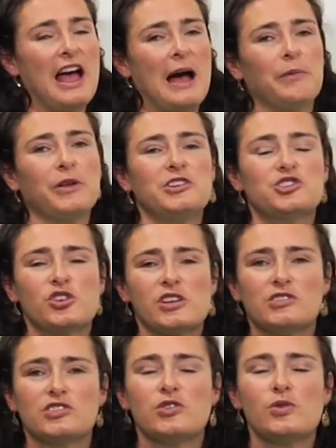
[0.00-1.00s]
I'm going to show
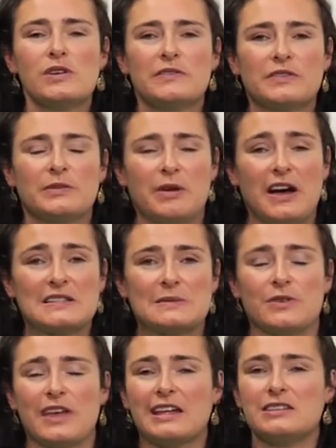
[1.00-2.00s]
you two different
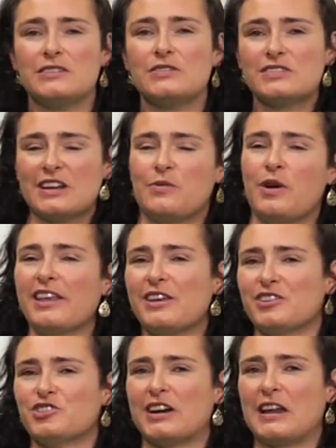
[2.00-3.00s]
possible answers, and I want
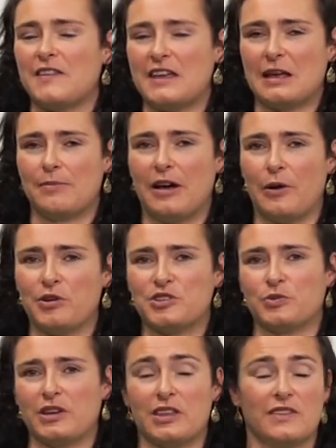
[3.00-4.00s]
you to try to think about
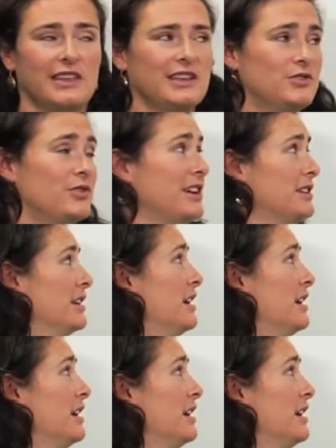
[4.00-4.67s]
which one you think is right.